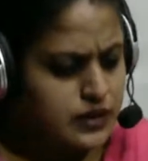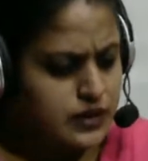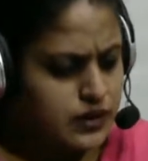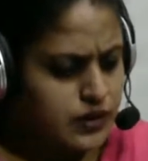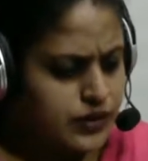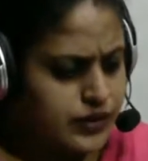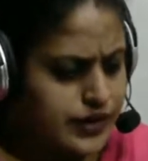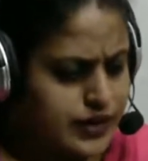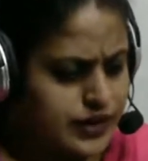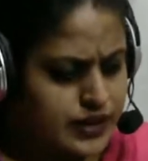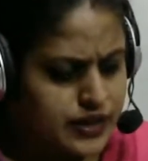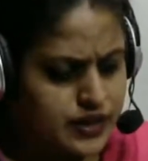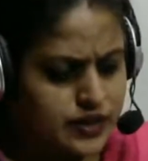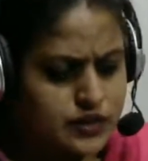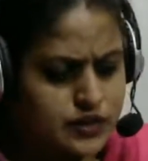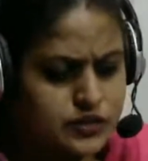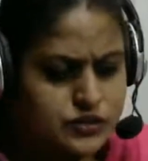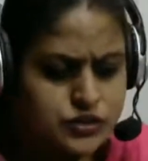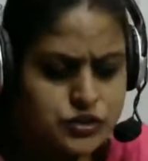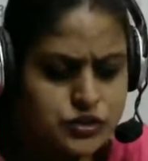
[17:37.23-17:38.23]
Okay,
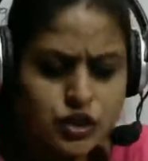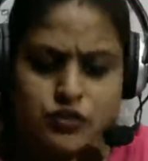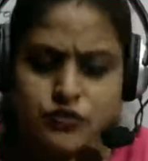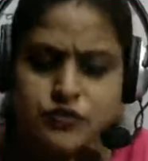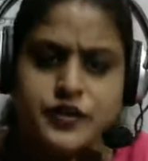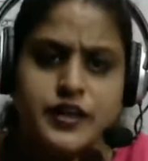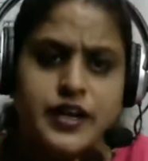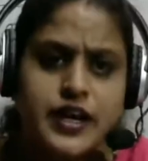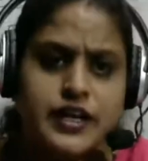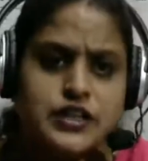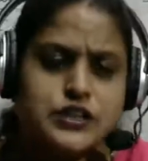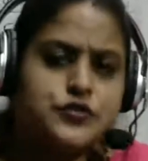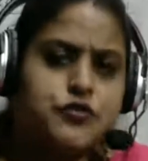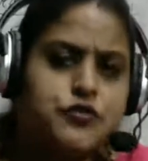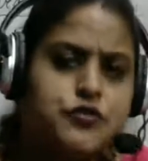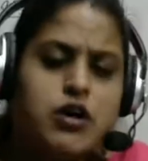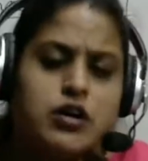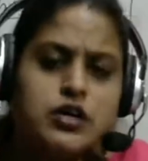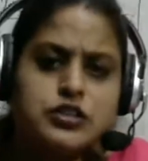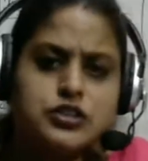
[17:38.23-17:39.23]
so Phileas
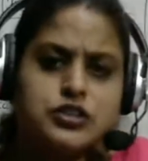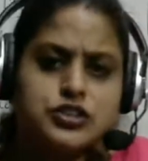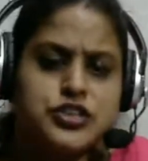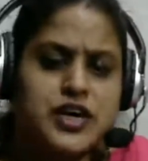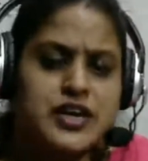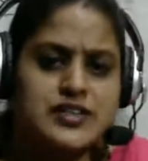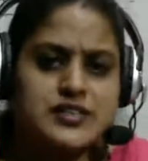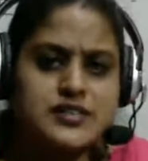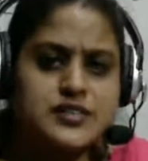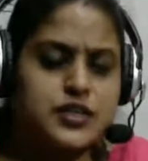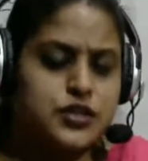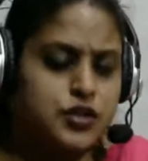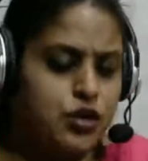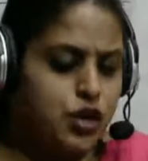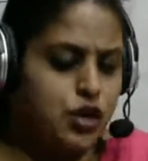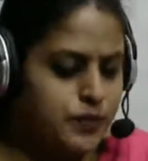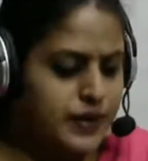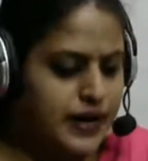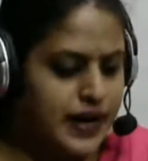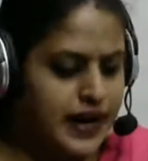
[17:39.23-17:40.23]
Fogg shuts the
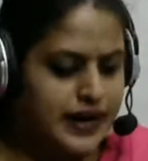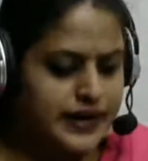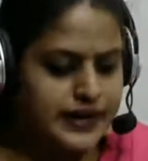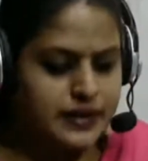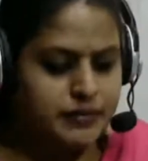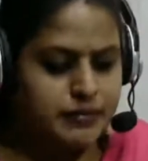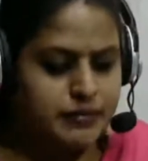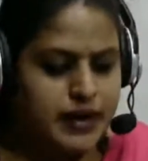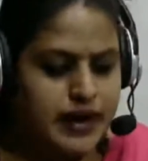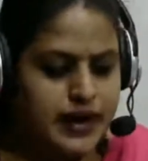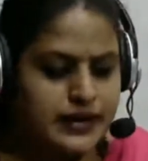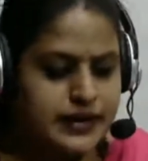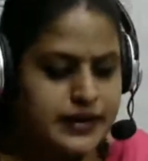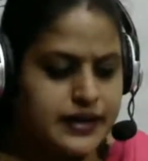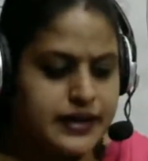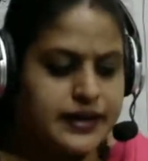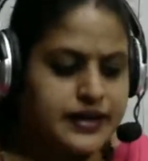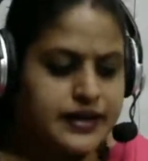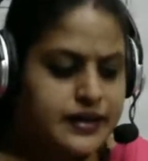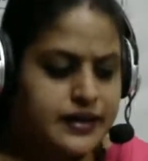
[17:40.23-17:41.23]
door behind him
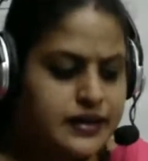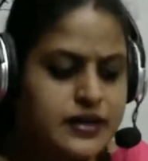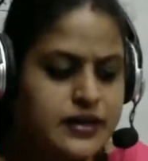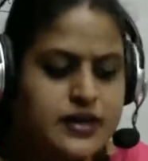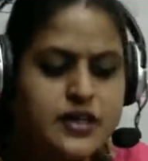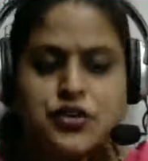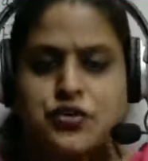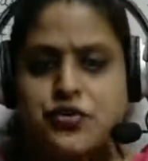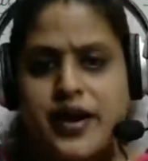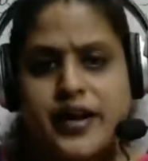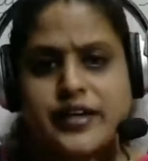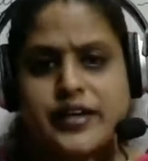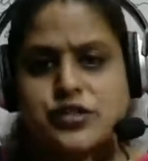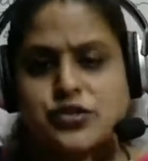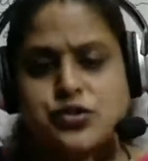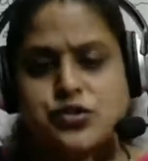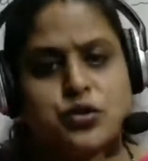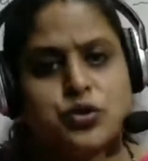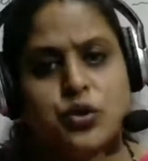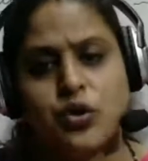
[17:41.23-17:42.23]
and he tries
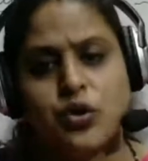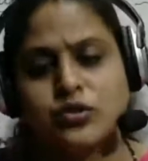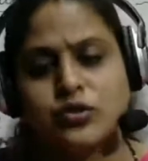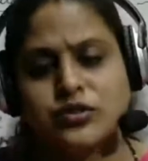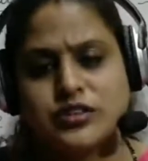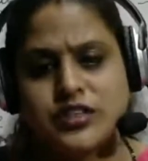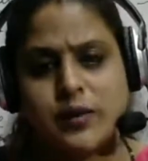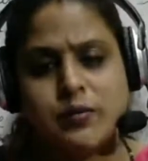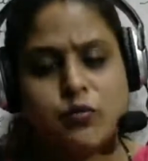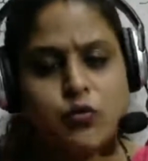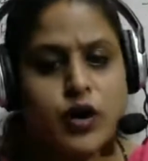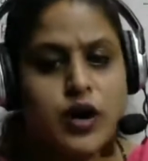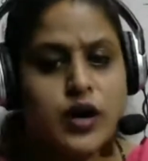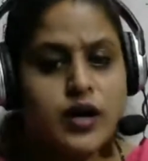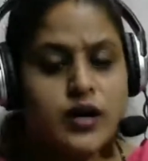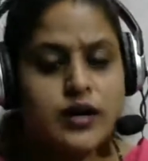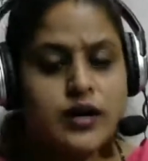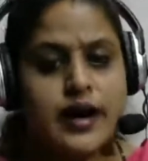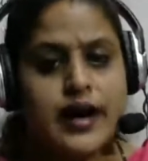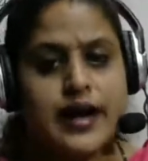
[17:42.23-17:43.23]
to do some
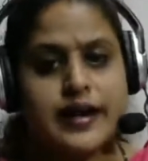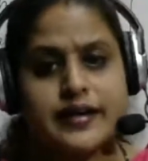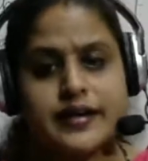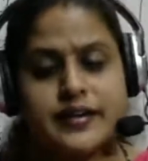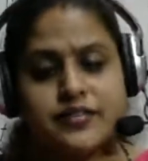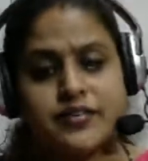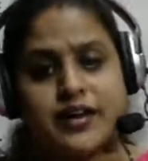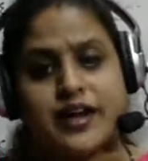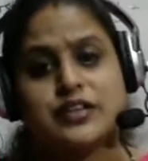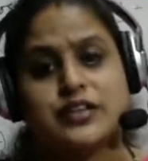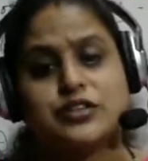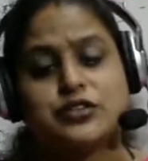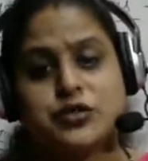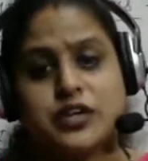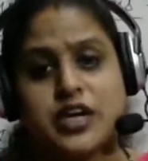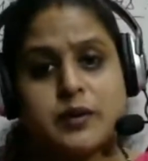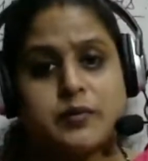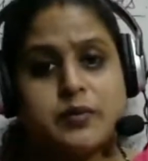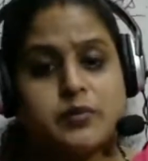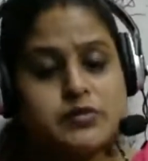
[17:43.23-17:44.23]
work, and he tries
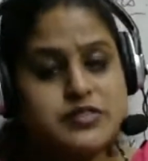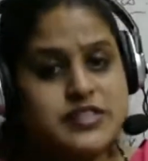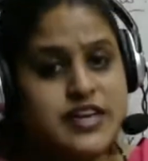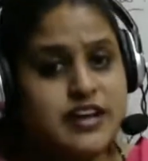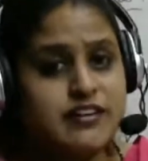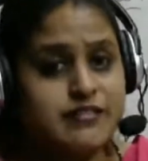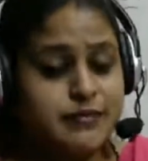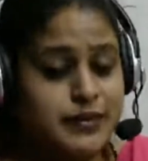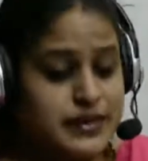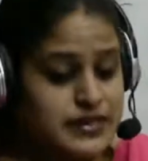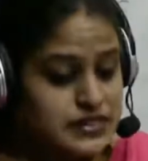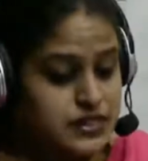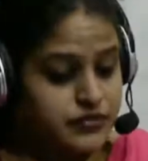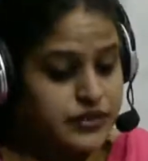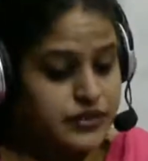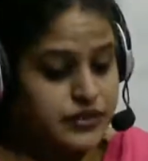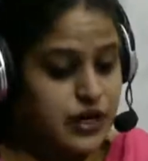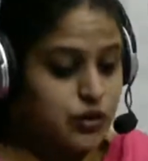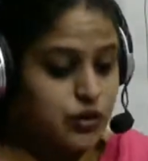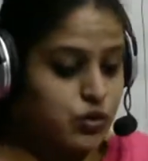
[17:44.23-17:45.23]
to keep himself busy
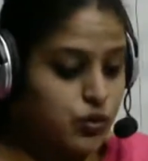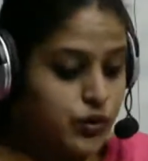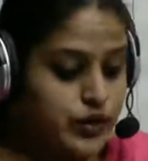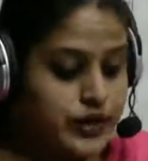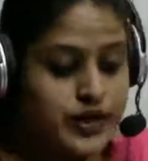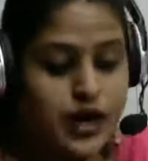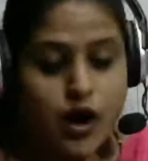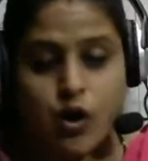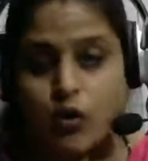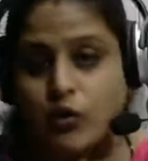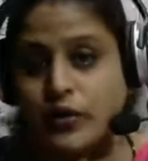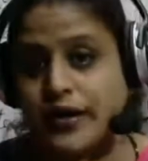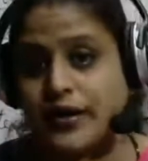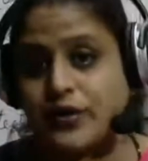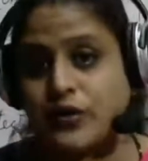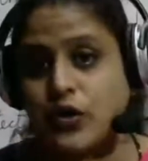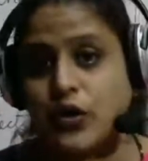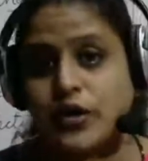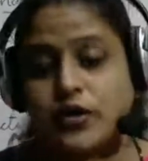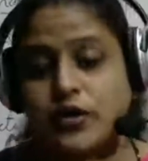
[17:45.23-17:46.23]
without going out
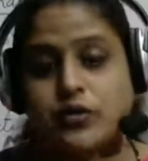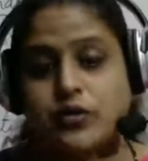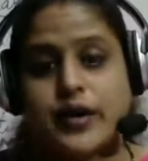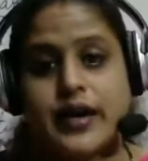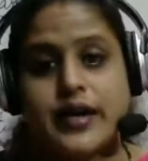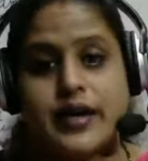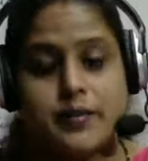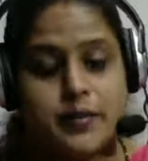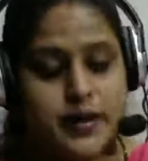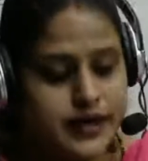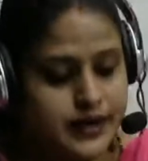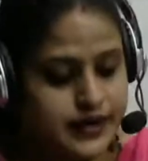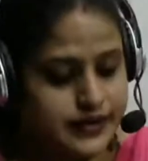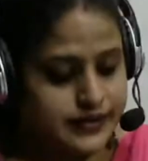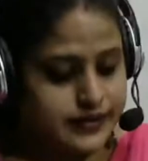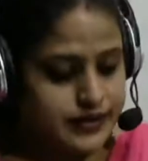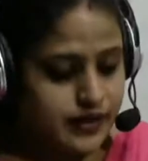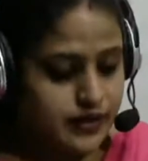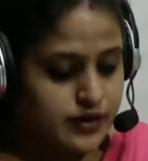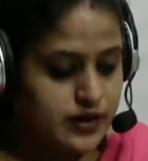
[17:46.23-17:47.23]
and talking to anybody
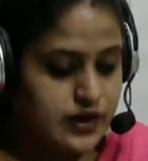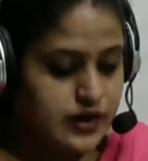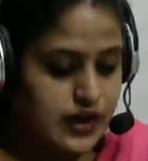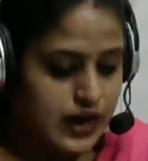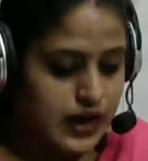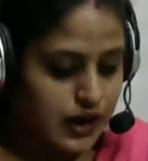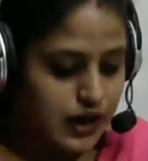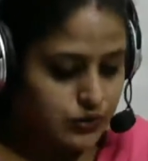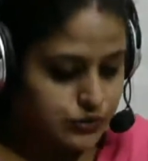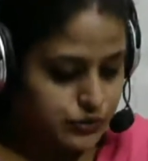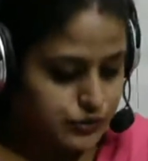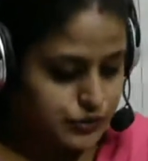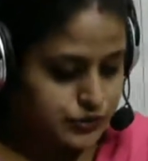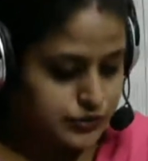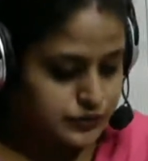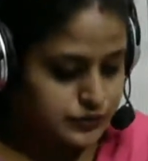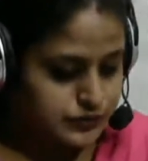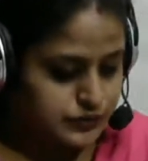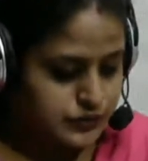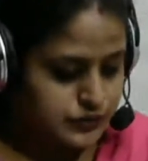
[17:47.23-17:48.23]
in the
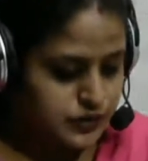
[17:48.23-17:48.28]
house.